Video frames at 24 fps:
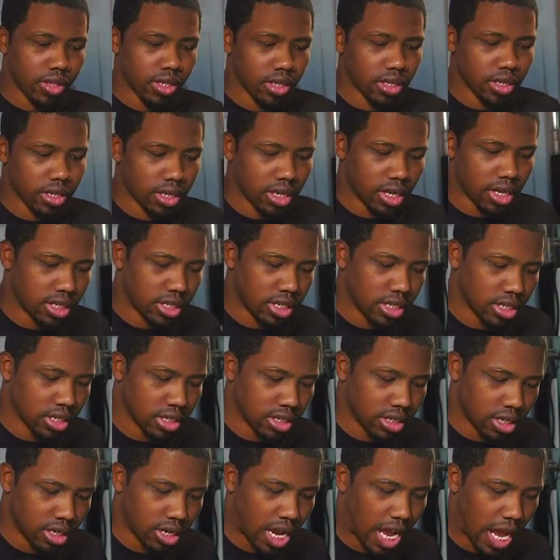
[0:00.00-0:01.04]
Let's see
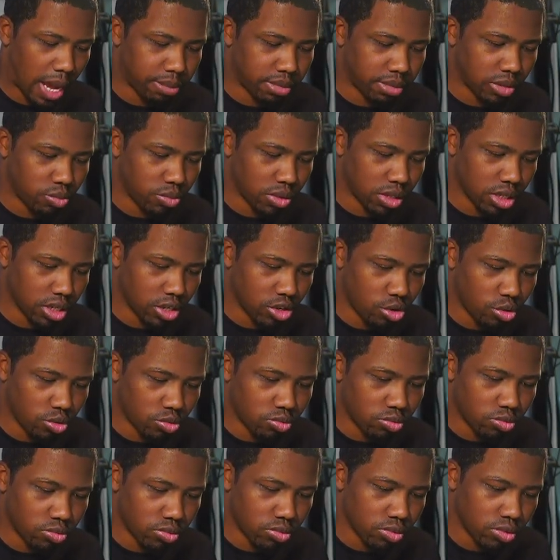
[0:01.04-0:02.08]
another option we could go
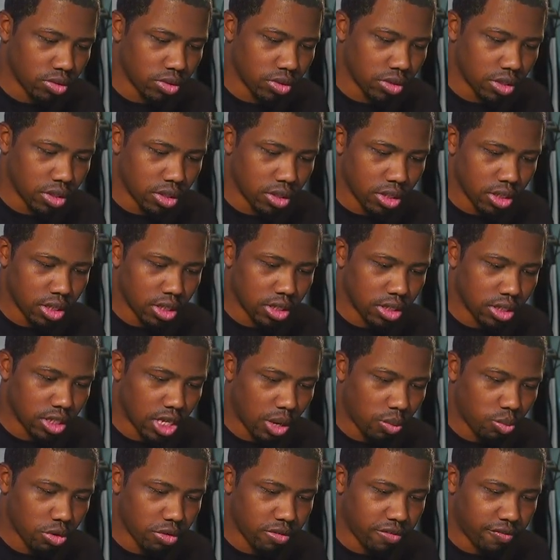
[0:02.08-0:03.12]
that
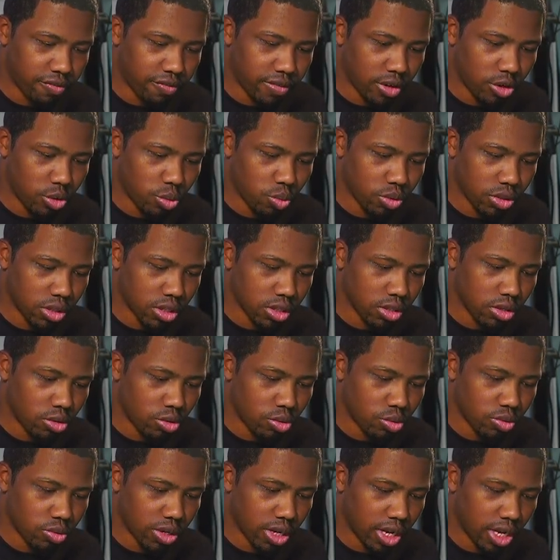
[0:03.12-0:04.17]
will flow with the
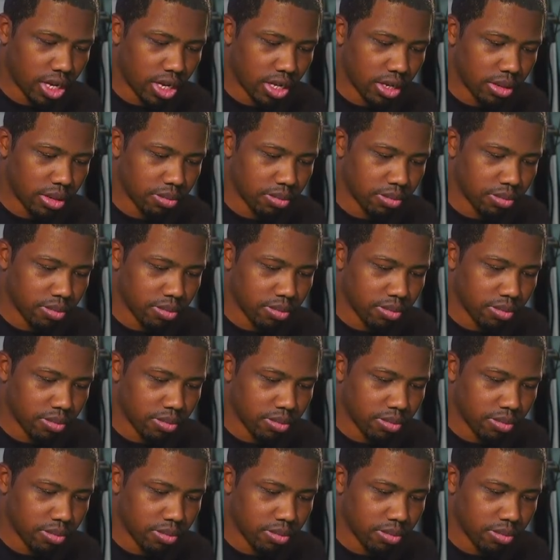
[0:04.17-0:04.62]
whole name.